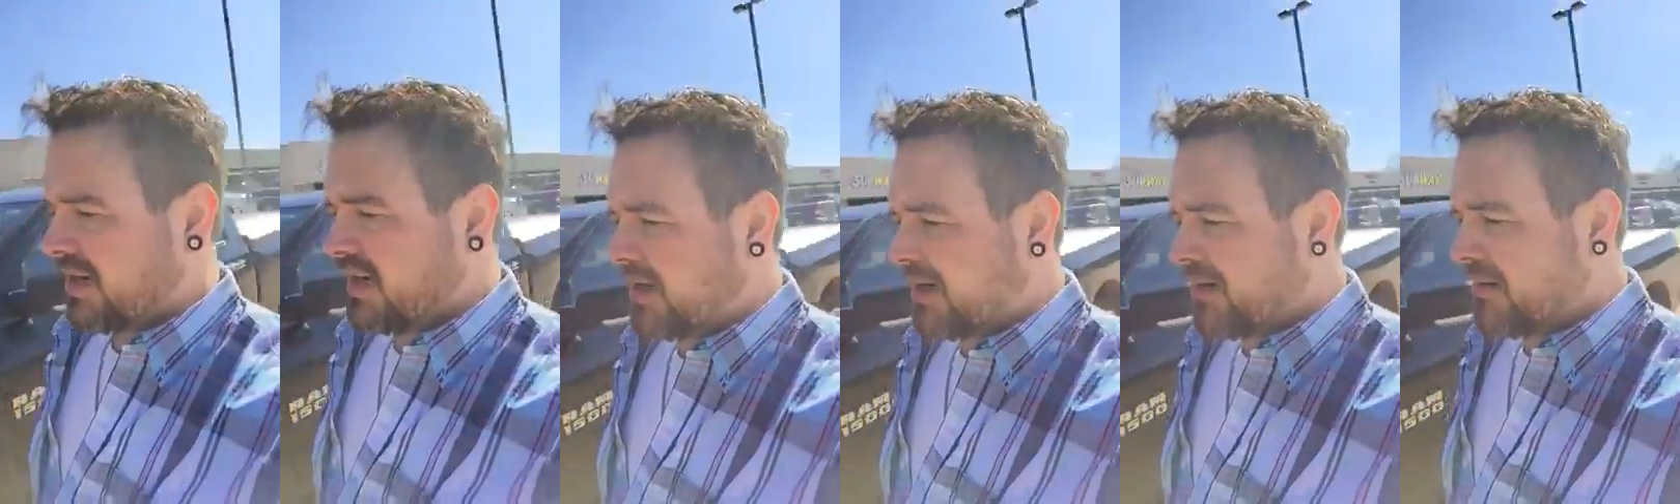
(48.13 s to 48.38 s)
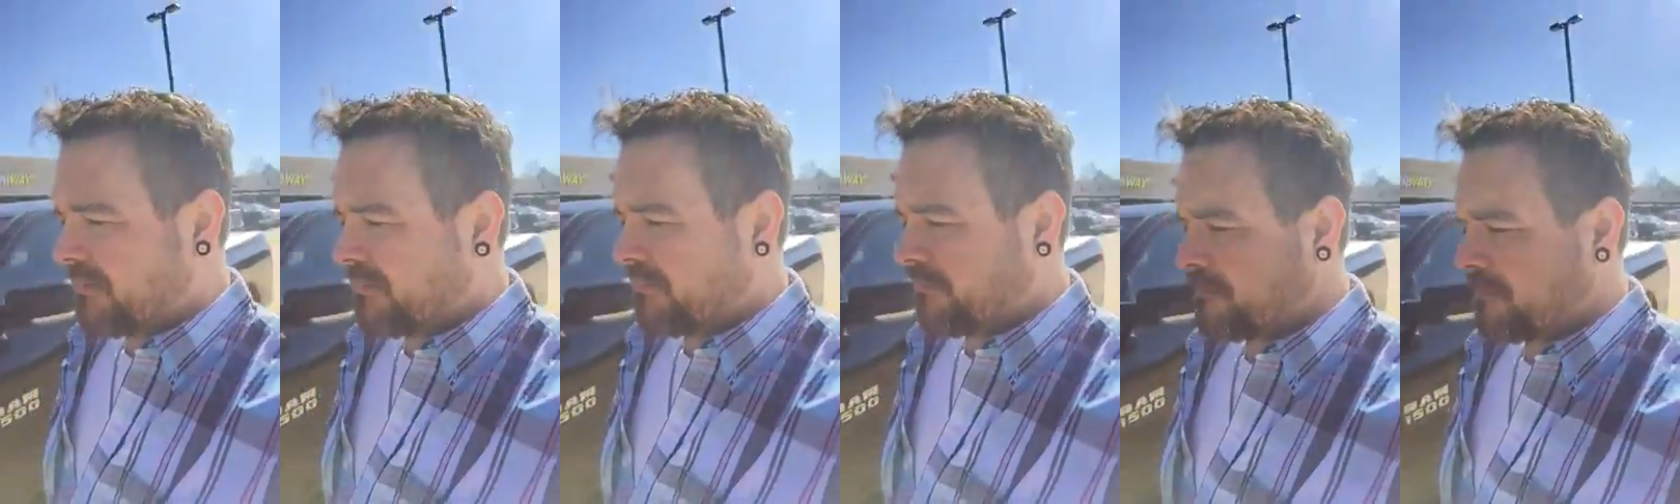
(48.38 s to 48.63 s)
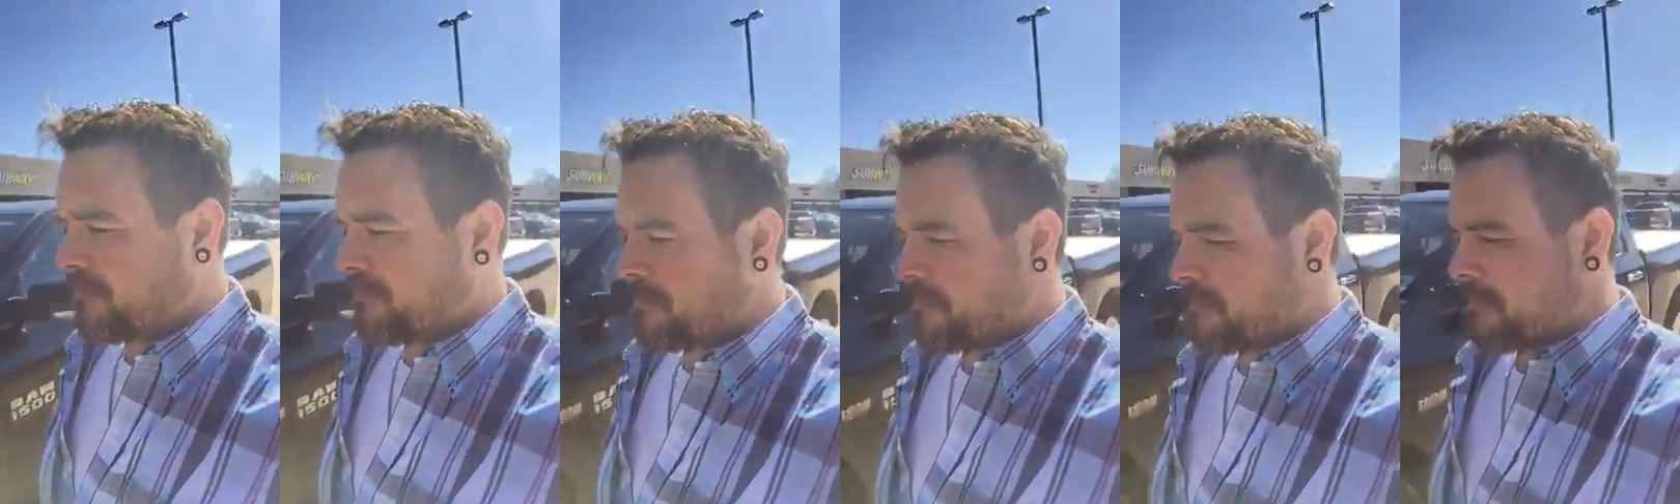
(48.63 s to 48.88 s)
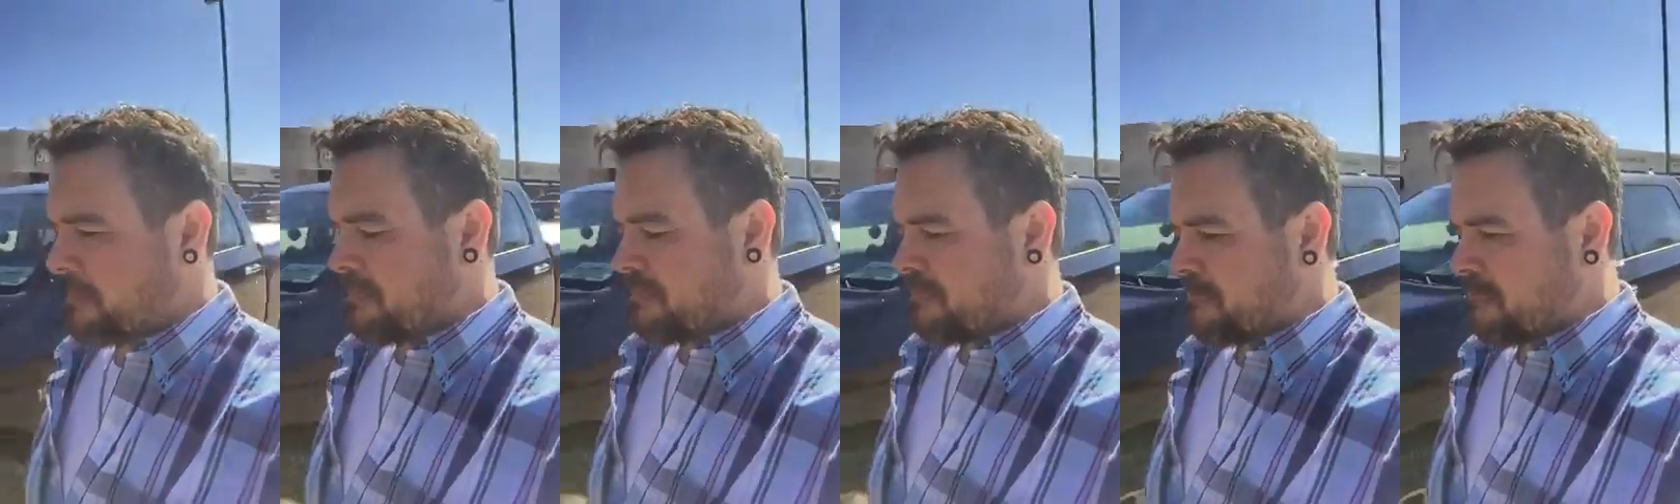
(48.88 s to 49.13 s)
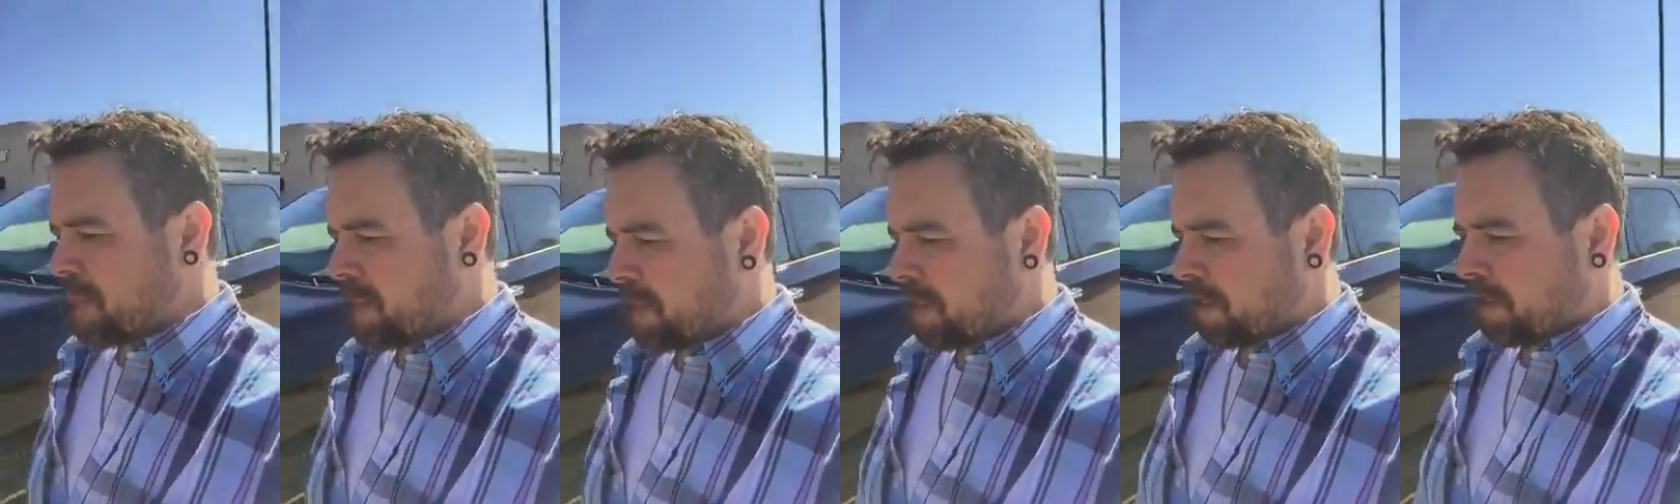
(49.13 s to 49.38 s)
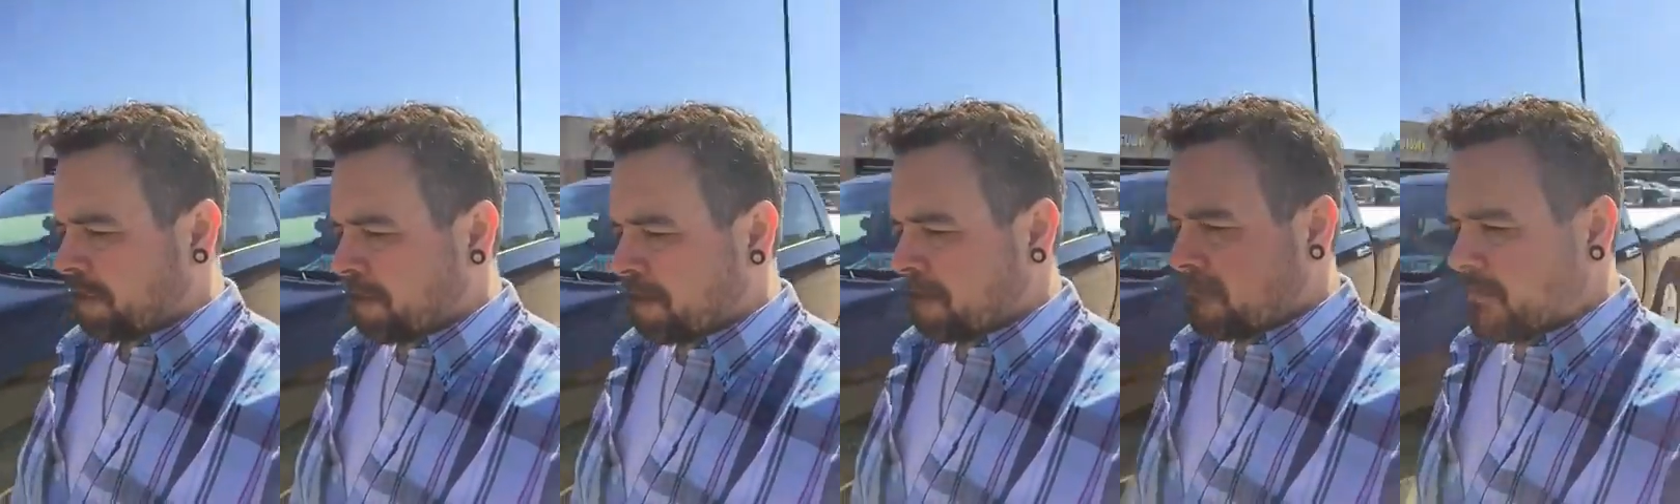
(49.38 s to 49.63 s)
Um,
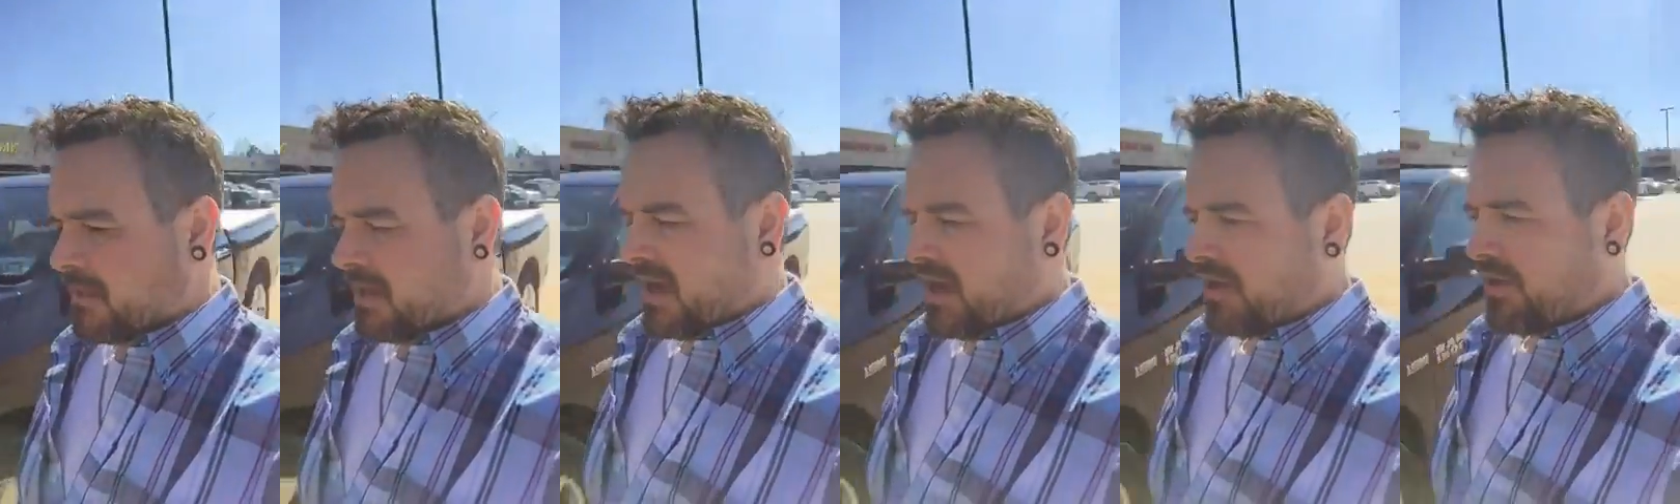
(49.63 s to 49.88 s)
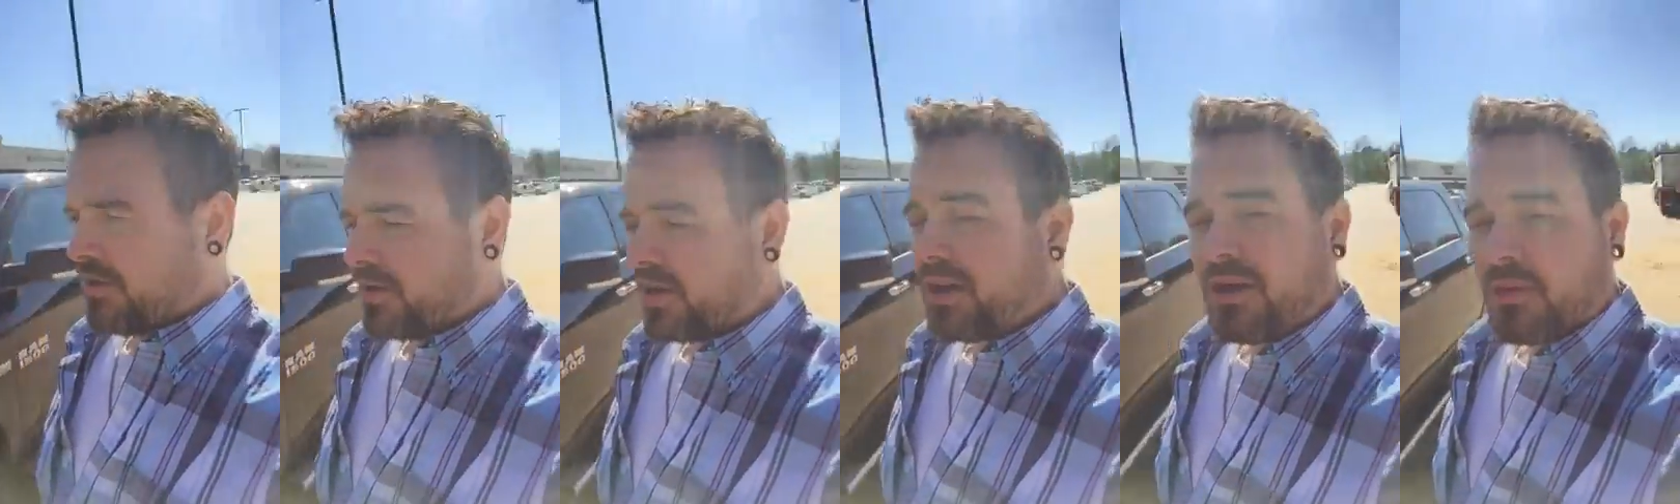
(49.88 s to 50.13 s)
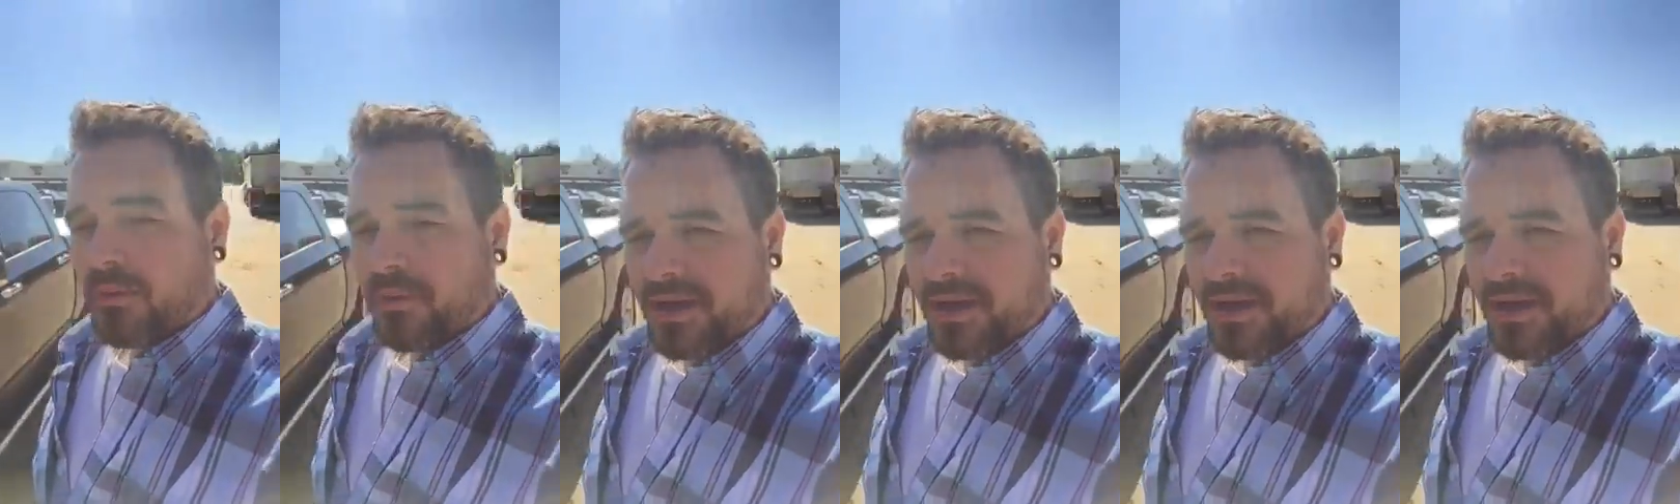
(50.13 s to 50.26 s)
and you're going